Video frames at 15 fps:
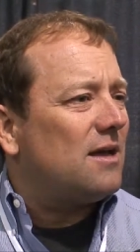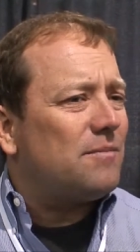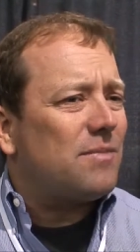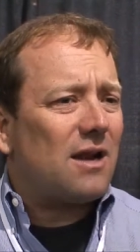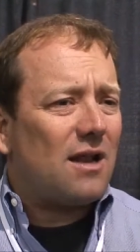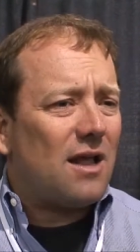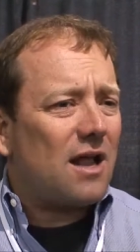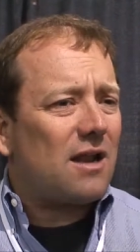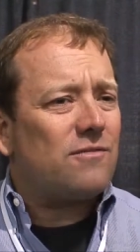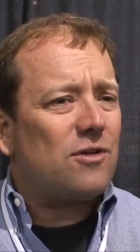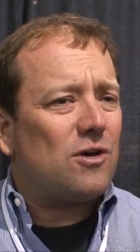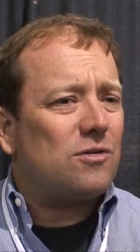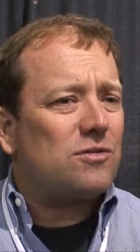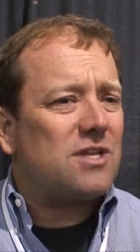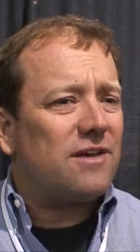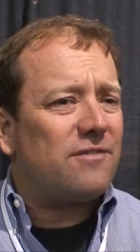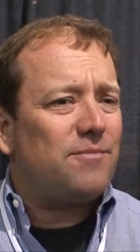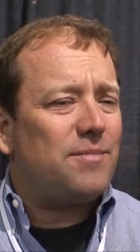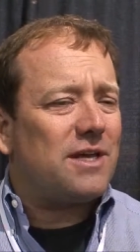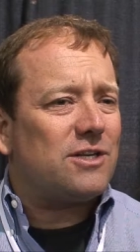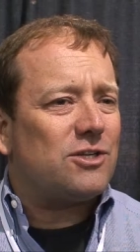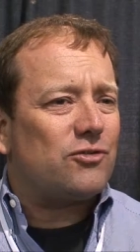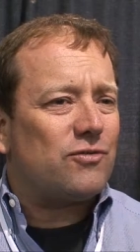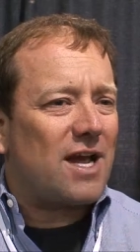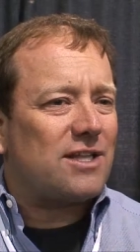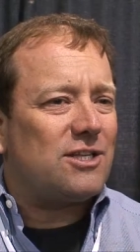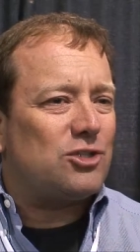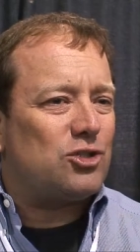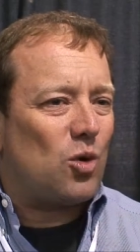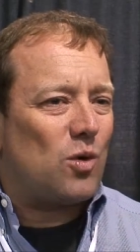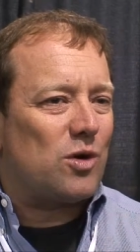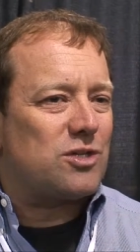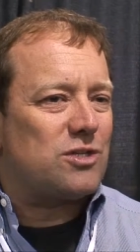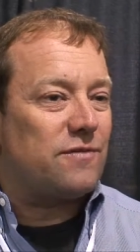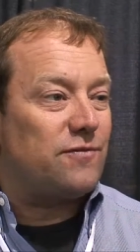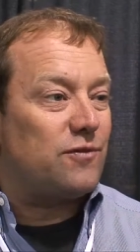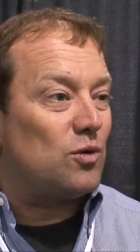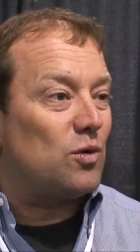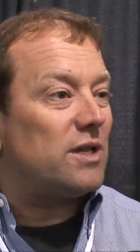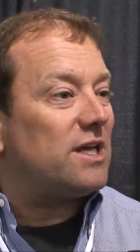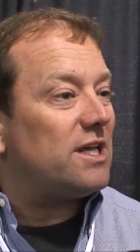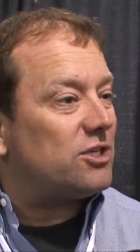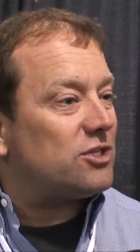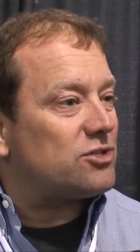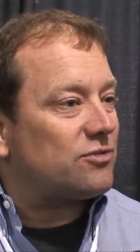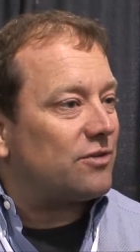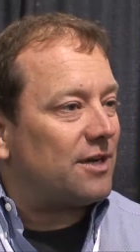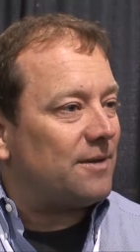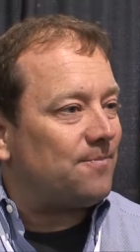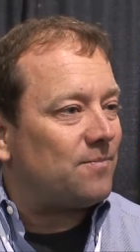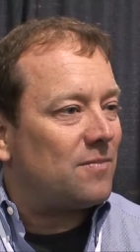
but a lot of those have been directed towards the fuel industry.